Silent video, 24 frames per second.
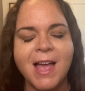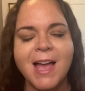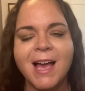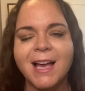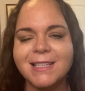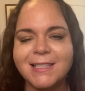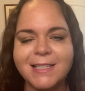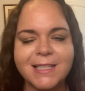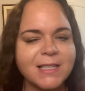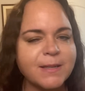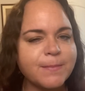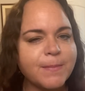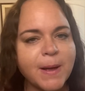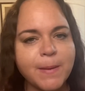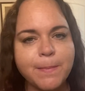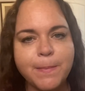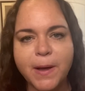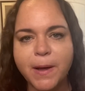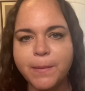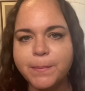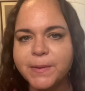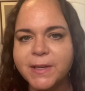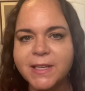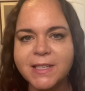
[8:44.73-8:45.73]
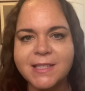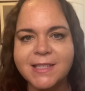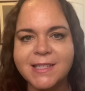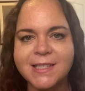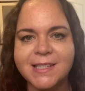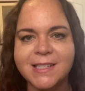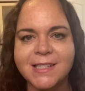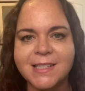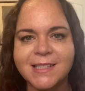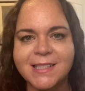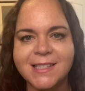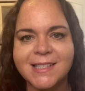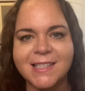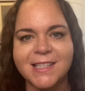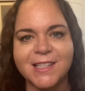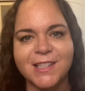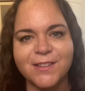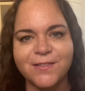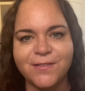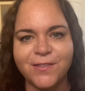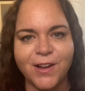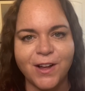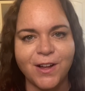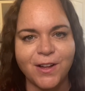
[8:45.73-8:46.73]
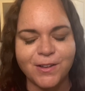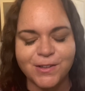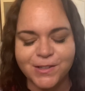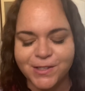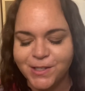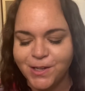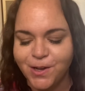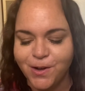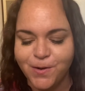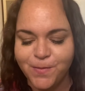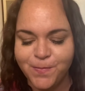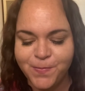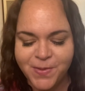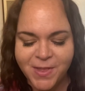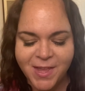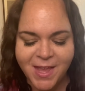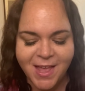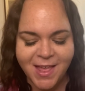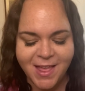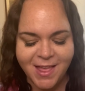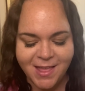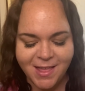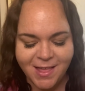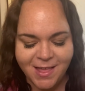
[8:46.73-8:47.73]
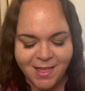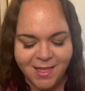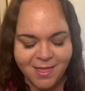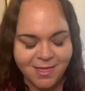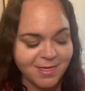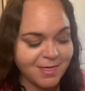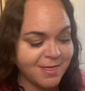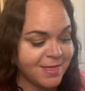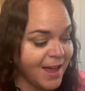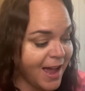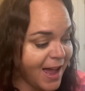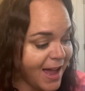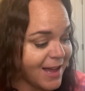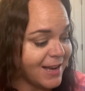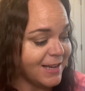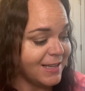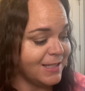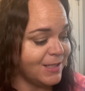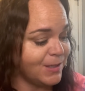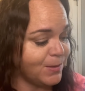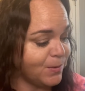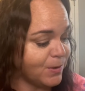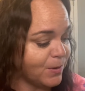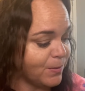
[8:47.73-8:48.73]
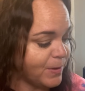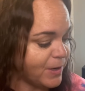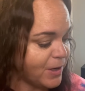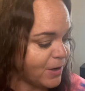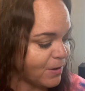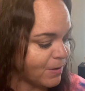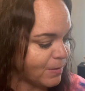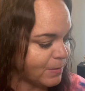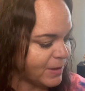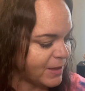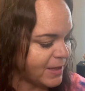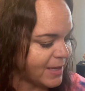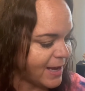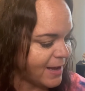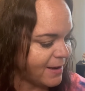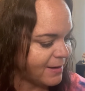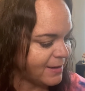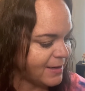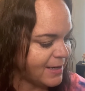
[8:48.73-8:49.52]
I stick to my pumpkin scents in the fall. So that is where we are with that.